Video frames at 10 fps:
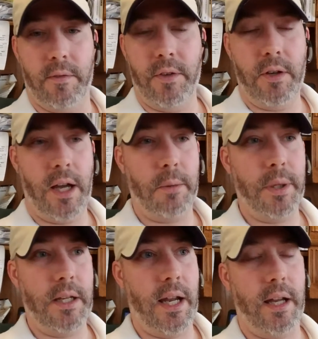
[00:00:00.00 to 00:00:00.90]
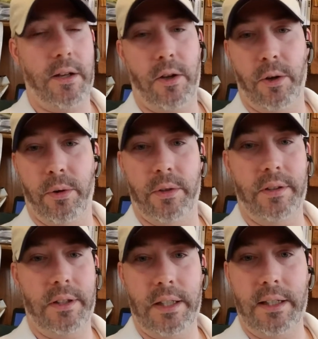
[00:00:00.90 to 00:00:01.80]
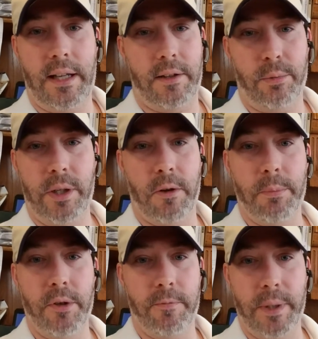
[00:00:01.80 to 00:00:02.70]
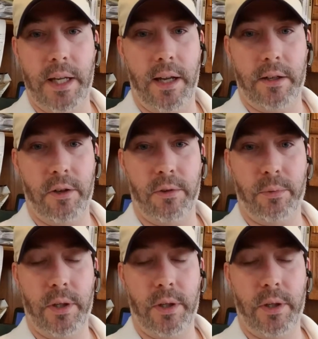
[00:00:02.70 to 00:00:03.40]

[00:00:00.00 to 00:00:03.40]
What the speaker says: If you got a piano, guys, we don't move pianos.